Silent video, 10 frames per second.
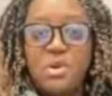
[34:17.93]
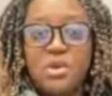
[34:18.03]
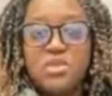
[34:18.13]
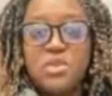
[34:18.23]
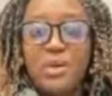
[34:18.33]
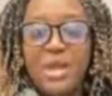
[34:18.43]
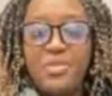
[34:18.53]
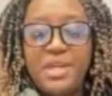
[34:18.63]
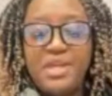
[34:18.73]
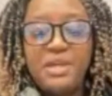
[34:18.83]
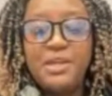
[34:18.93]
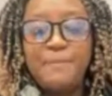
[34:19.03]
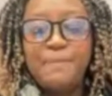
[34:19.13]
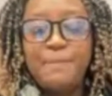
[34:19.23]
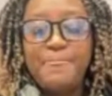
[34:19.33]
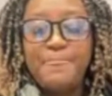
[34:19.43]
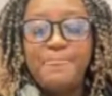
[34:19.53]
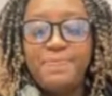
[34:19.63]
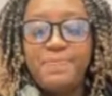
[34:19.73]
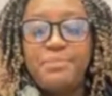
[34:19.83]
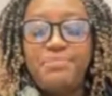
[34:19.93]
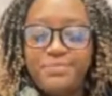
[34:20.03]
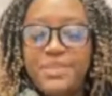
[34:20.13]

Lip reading: there's also that part, like,